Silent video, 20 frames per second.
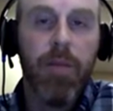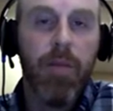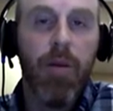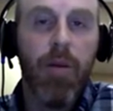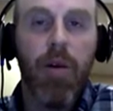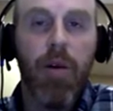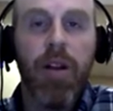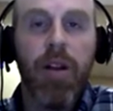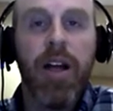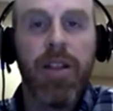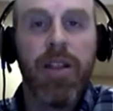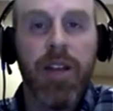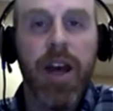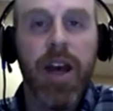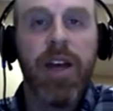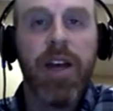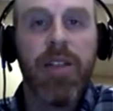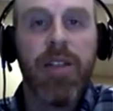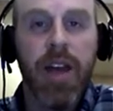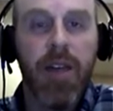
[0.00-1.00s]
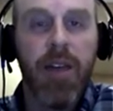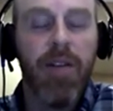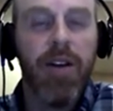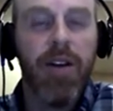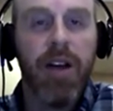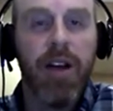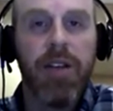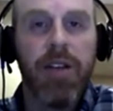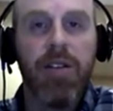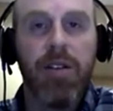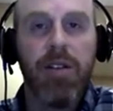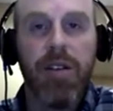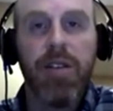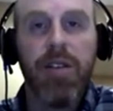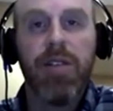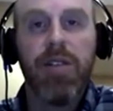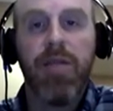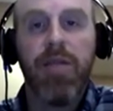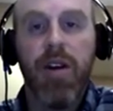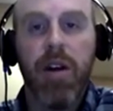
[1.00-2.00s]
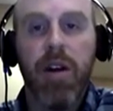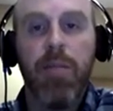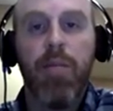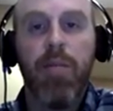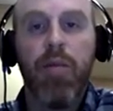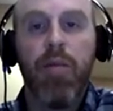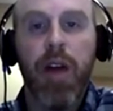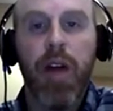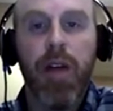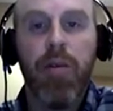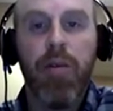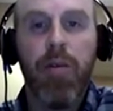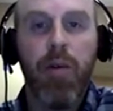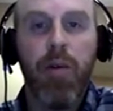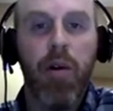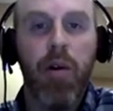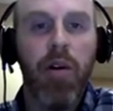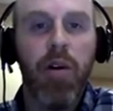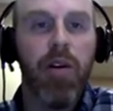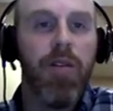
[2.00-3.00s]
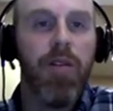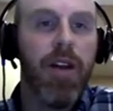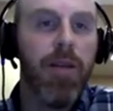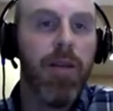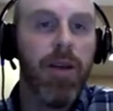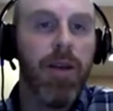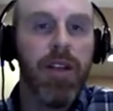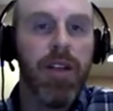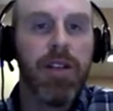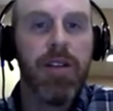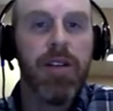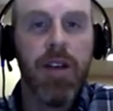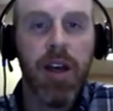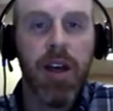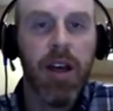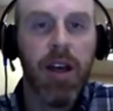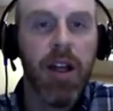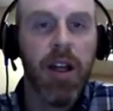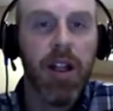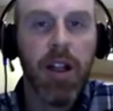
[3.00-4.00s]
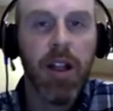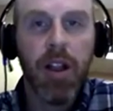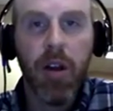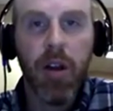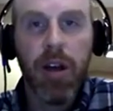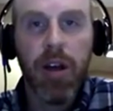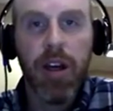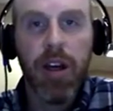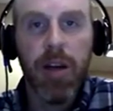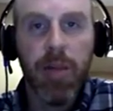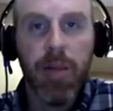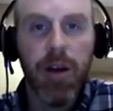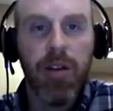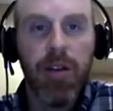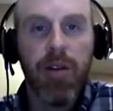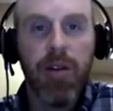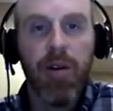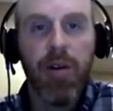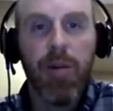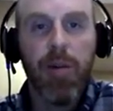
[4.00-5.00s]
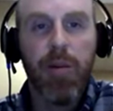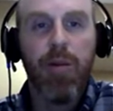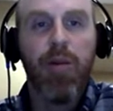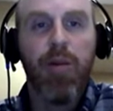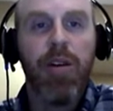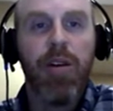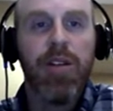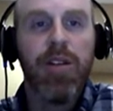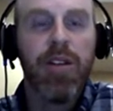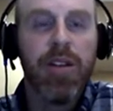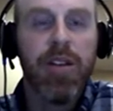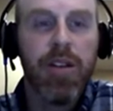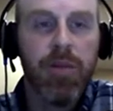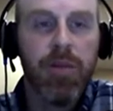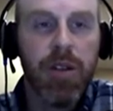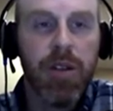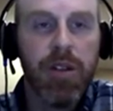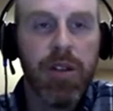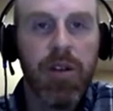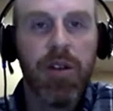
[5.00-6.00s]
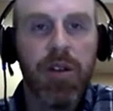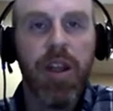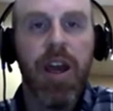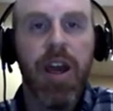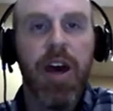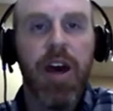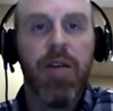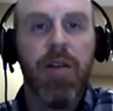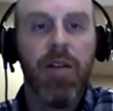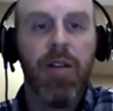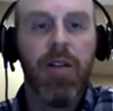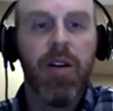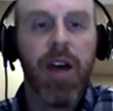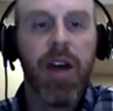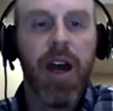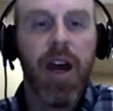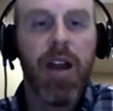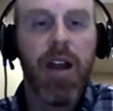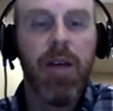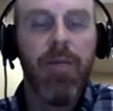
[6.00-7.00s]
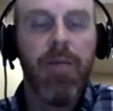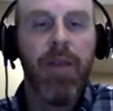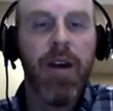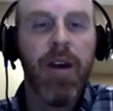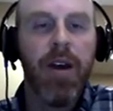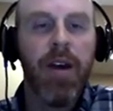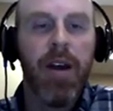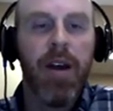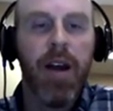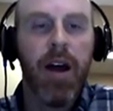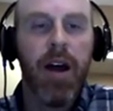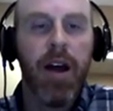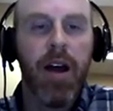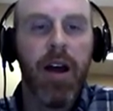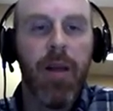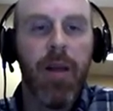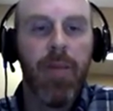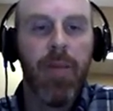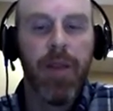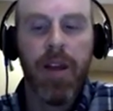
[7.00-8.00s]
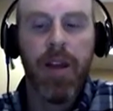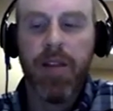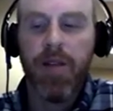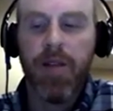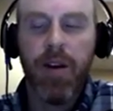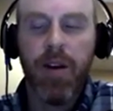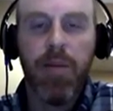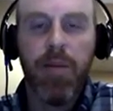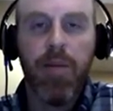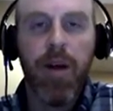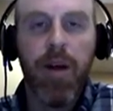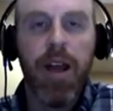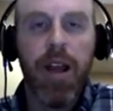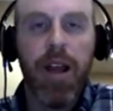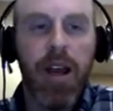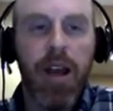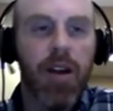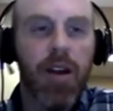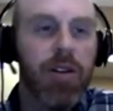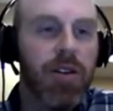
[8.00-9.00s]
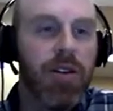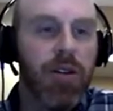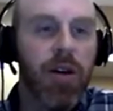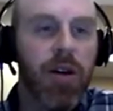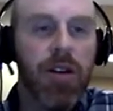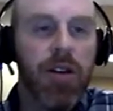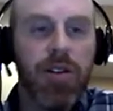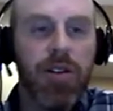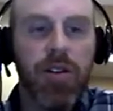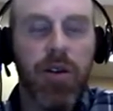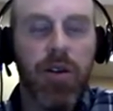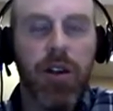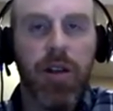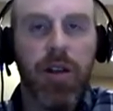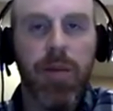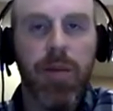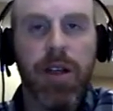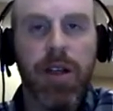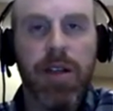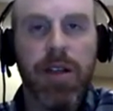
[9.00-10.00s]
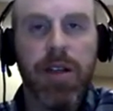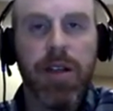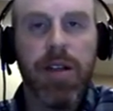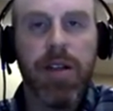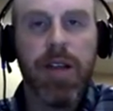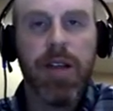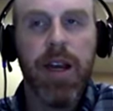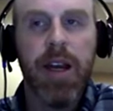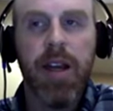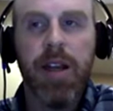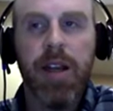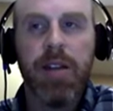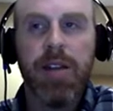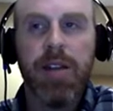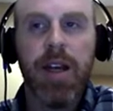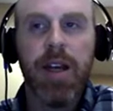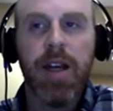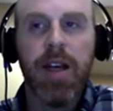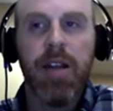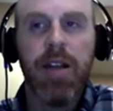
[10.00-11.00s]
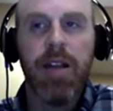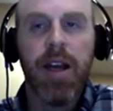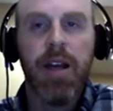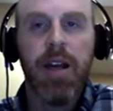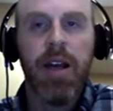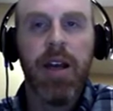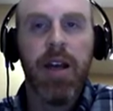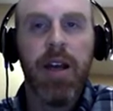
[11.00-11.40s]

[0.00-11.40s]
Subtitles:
more or less as advertised. So this is a very bright reporter. If anybody's looking to build their own reporter system, certainly have a look at it. It's very bright, and also I'll show a little bit data in a second that